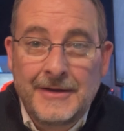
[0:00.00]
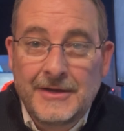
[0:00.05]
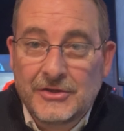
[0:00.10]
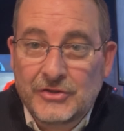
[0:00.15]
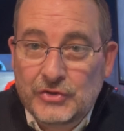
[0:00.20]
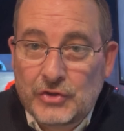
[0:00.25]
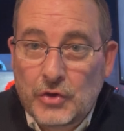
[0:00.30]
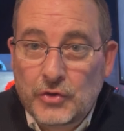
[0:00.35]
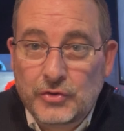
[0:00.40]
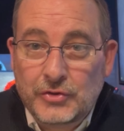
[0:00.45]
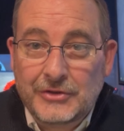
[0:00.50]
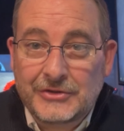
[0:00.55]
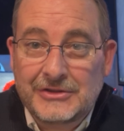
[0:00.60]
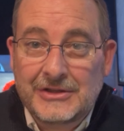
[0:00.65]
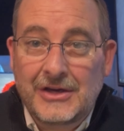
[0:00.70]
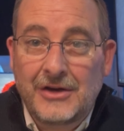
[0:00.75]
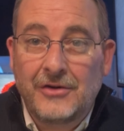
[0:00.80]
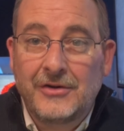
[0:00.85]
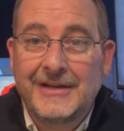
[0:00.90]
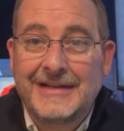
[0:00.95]
Social
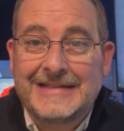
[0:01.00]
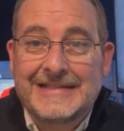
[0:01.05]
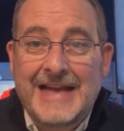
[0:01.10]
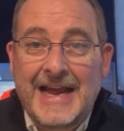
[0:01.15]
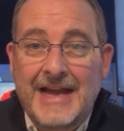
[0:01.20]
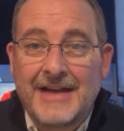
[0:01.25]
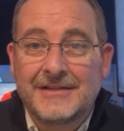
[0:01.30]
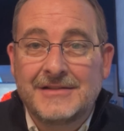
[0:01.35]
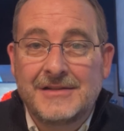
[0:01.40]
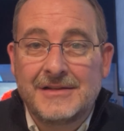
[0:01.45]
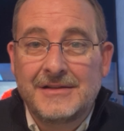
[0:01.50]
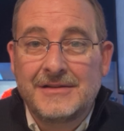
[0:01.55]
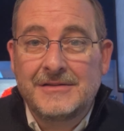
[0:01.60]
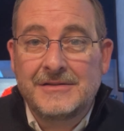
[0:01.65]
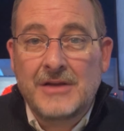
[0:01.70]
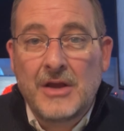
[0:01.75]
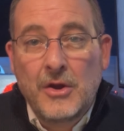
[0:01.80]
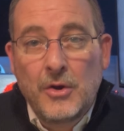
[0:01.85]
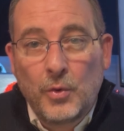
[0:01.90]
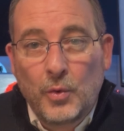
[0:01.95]
Security
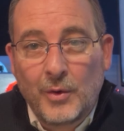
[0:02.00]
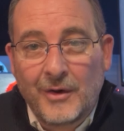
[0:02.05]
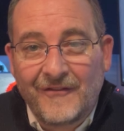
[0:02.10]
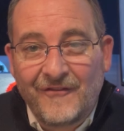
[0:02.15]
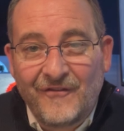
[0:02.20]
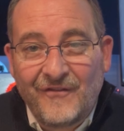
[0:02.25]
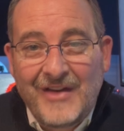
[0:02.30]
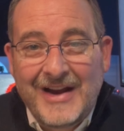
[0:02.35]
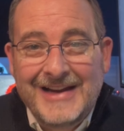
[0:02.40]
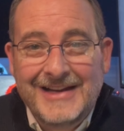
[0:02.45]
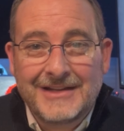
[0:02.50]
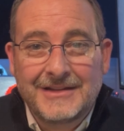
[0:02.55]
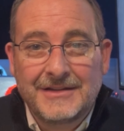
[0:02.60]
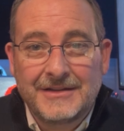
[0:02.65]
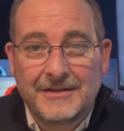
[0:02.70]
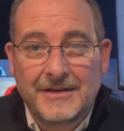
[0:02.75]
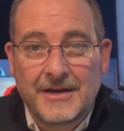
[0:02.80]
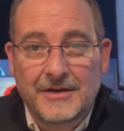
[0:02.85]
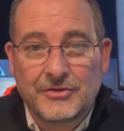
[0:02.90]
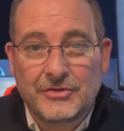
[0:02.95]
taxes or FICA
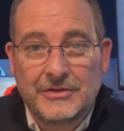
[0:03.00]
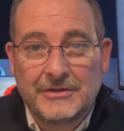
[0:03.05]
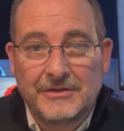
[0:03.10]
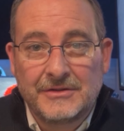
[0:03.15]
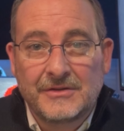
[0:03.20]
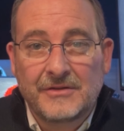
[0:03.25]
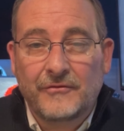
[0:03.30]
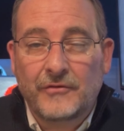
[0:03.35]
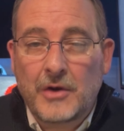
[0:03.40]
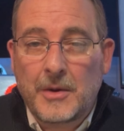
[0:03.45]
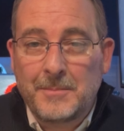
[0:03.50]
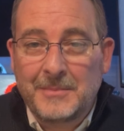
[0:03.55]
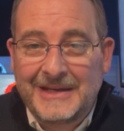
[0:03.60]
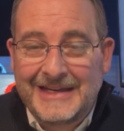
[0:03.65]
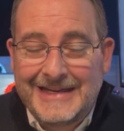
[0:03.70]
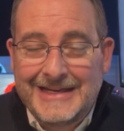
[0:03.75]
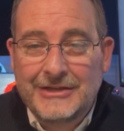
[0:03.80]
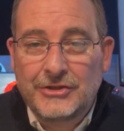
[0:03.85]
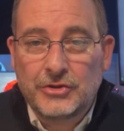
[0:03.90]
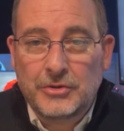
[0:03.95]
deductions from
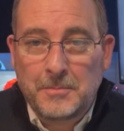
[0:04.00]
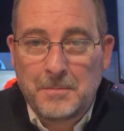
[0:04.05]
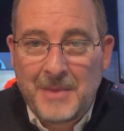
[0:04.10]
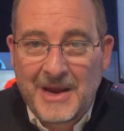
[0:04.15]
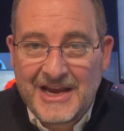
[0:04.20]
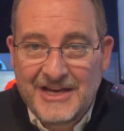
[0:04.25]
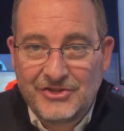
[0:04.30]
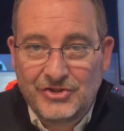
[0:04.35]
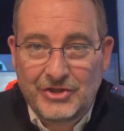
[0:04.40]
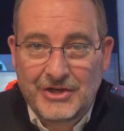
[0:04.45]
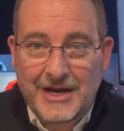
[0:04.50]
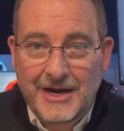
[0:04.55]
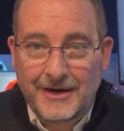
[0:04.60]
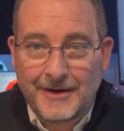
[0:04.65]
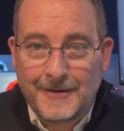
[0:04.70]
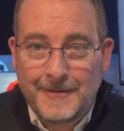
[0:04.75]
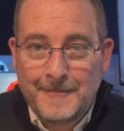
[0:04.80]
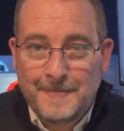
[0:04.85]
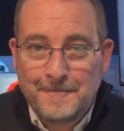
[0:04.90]
each paycheck.